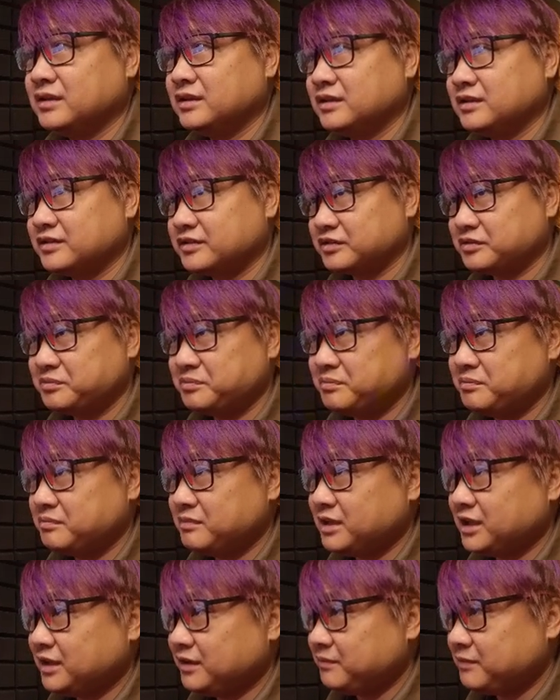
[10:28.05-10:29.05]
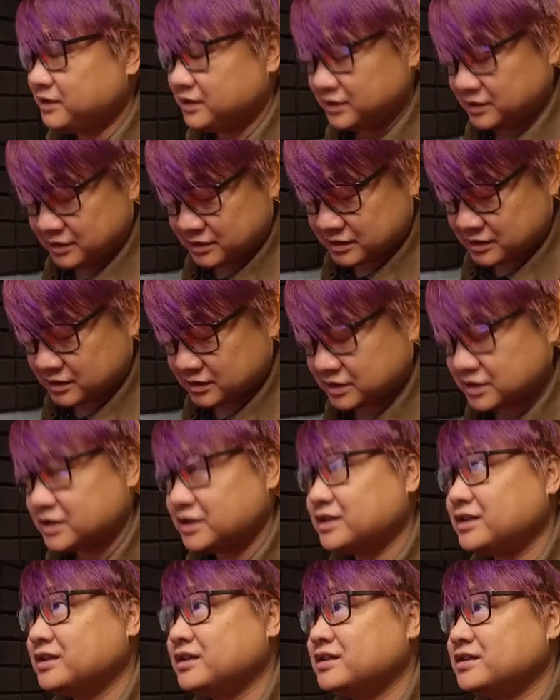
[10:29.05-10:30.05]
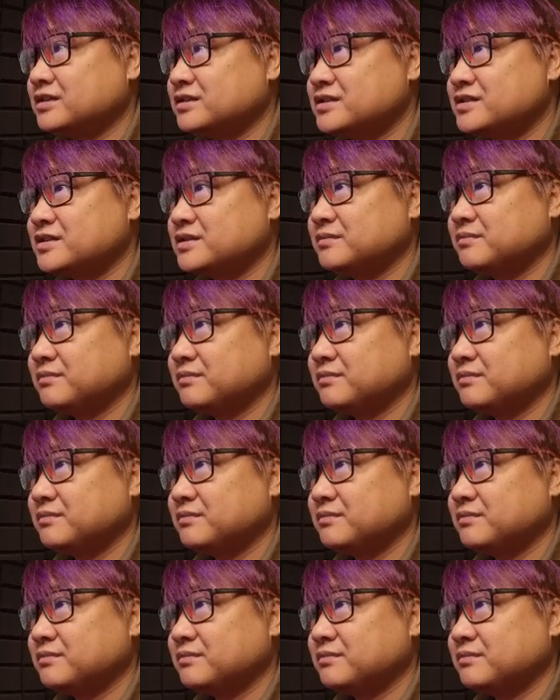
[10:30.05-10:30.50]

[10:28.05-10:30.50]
so maybe there are some